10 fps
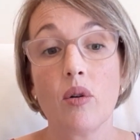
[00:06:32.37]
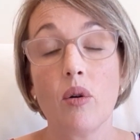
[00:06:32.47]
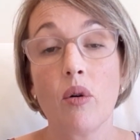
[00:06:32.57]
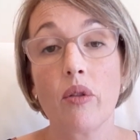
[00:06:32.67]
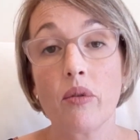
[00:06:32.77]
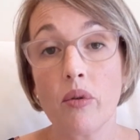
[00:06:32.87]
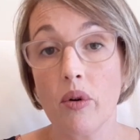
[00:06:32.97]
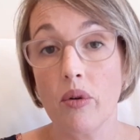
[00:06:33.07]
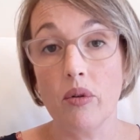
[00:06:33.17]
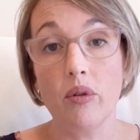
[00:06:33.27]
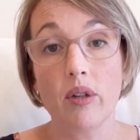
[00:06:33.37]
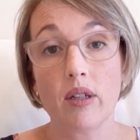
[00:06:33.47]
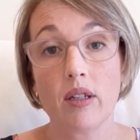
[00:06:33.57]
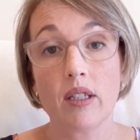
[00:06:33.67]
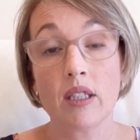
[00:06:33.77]
or through
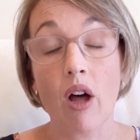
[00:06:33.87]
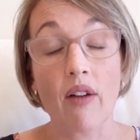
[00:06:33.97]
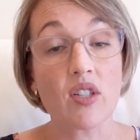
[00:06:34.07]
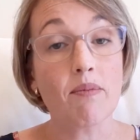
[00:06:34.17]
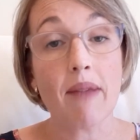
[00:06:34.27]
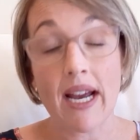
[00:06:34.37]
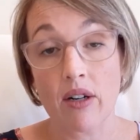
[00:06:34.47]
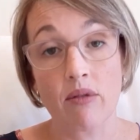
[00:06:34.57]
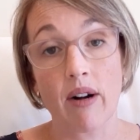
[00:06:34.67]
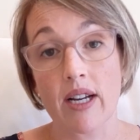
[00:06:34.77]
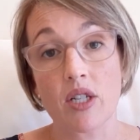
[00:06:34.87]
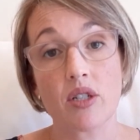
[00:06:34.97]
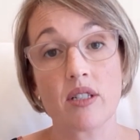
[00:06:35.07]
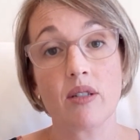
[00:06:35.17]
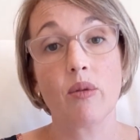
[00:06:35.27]
life's mountain
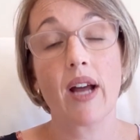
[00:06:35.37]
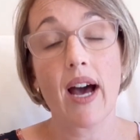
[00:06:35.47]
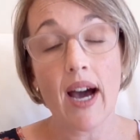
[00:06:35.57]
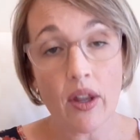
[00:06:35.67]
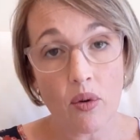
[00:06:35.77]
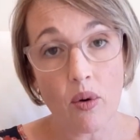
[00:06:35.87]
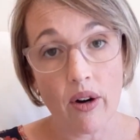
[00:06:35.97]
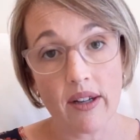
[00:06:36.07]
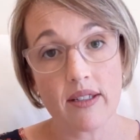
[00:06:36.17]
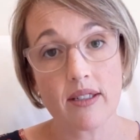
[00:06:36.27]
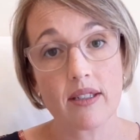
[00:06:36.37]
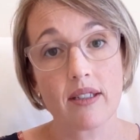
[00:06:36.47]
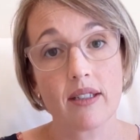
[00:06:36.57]
ranges that would otherwise